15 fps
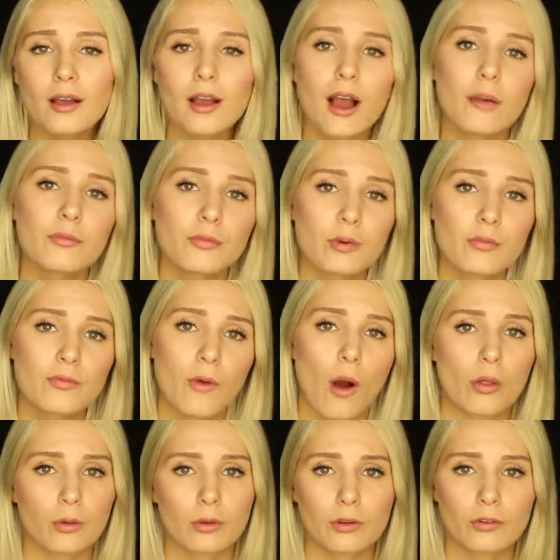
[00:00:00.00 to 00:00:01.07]
come from
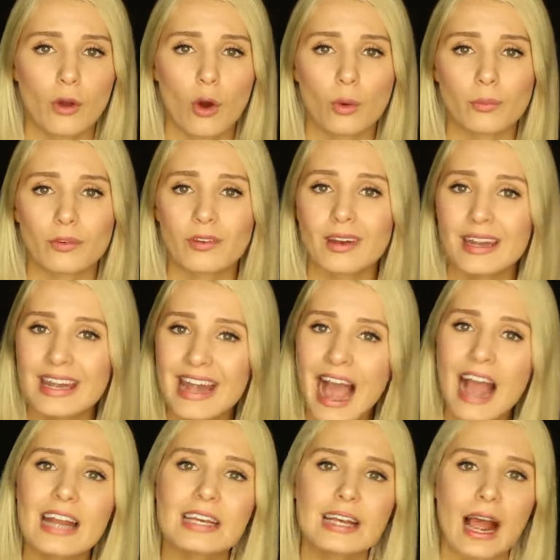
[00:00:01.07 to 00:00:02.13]
fatherless homes,
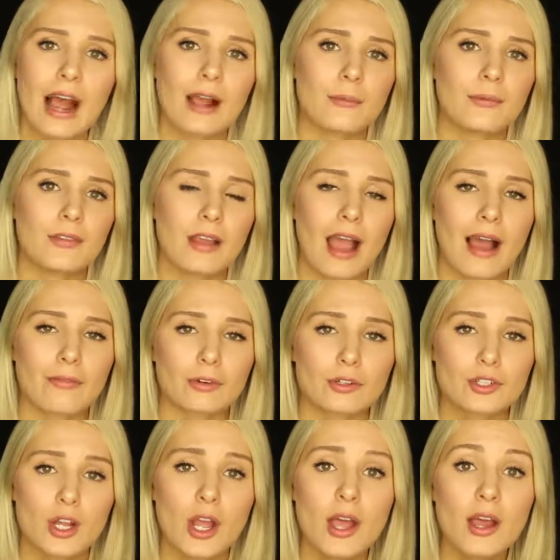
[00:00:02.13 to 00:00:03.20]
nine times the
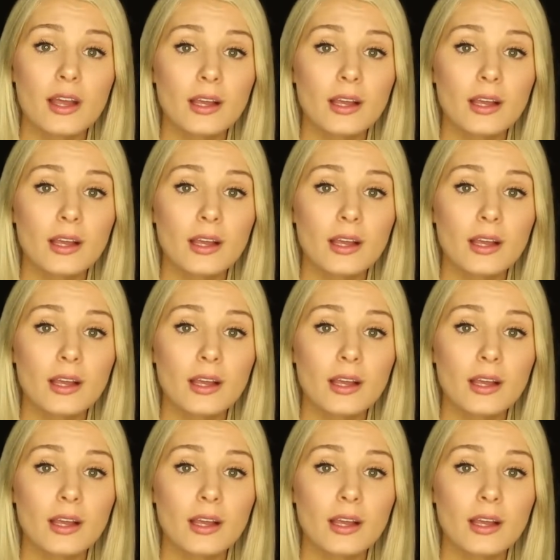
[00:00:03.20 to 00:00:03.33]
average.